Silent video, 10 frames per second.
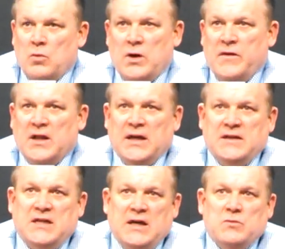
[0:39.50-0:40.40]
one of the
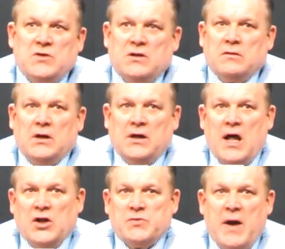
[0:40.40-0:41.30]
elite teams in
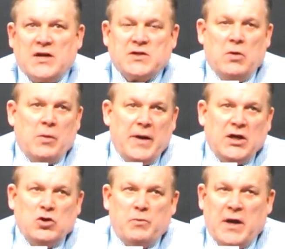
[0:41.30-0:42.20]
college basketball,
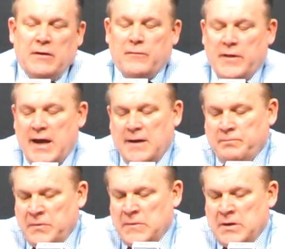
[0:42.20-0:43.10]
making you pay for that.
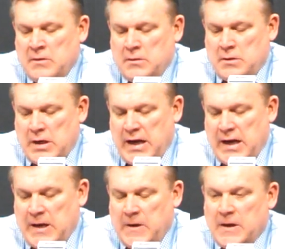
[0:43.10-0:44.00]

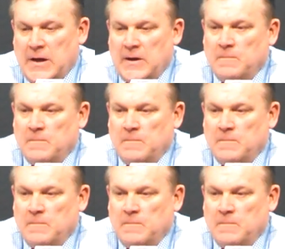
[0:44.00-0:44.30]
And